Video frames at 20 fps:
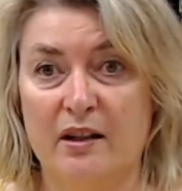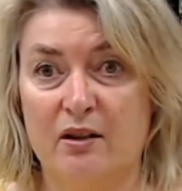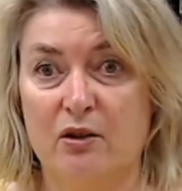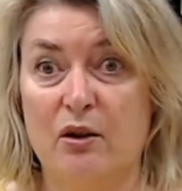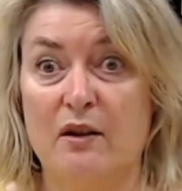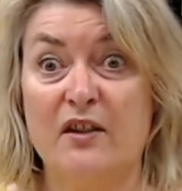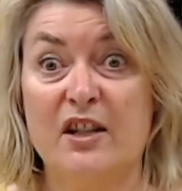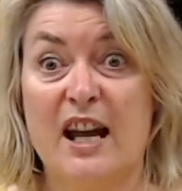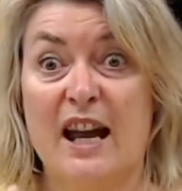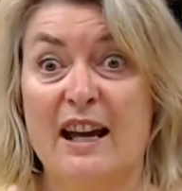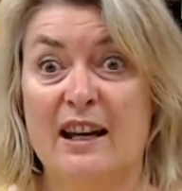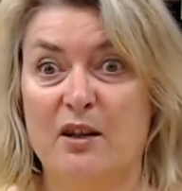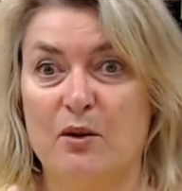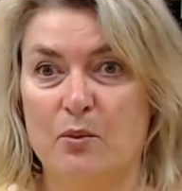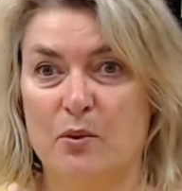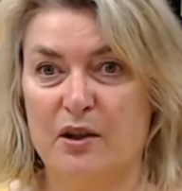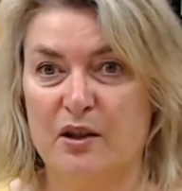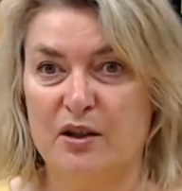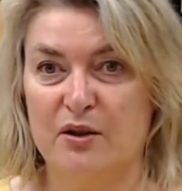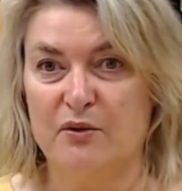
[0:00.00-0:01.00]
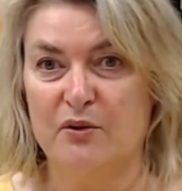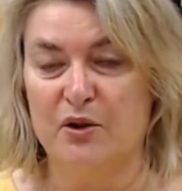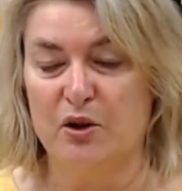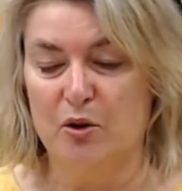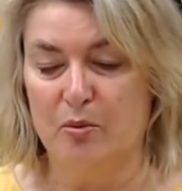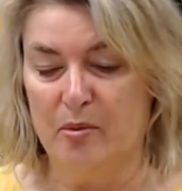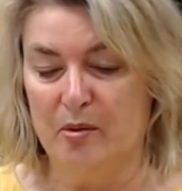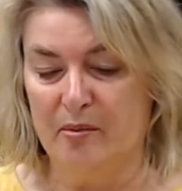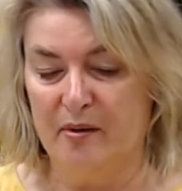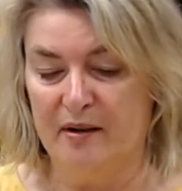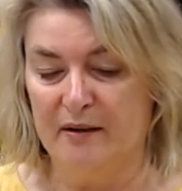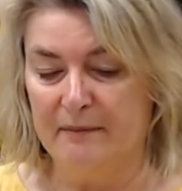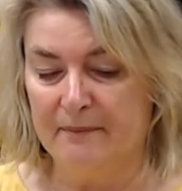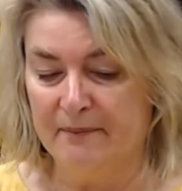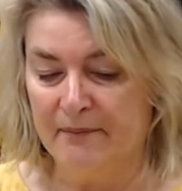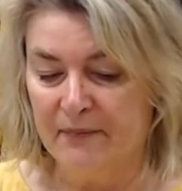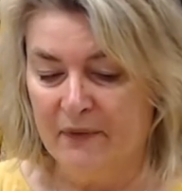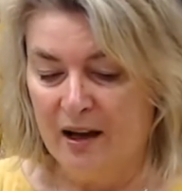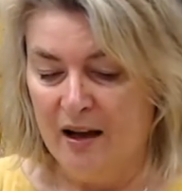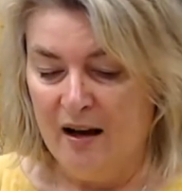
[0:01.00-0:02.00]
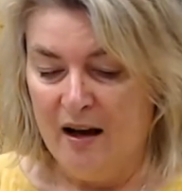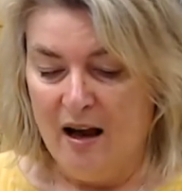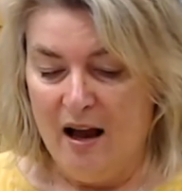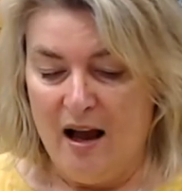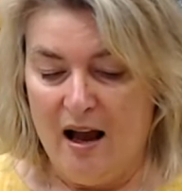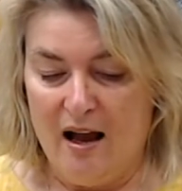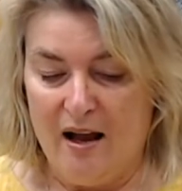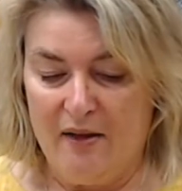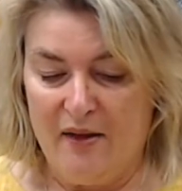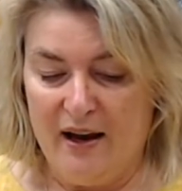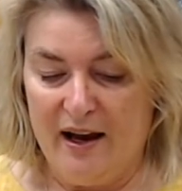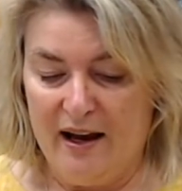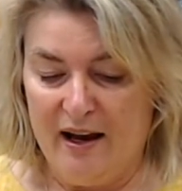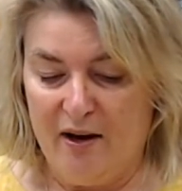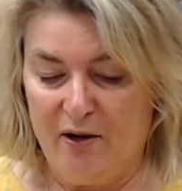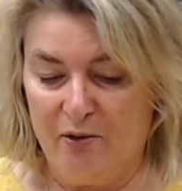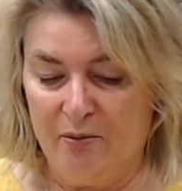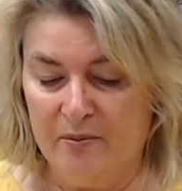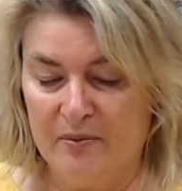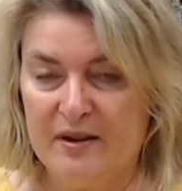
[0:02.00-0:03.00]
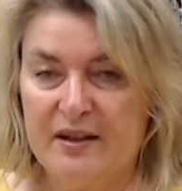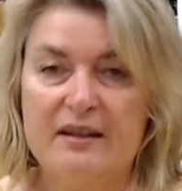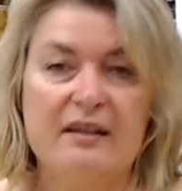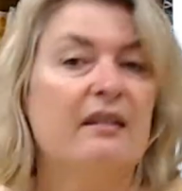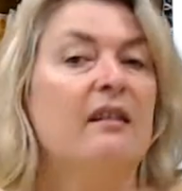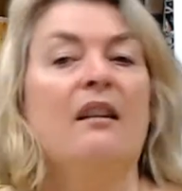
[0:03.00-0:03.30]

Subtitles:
you have to hand wind it onto your bobbin. That helps.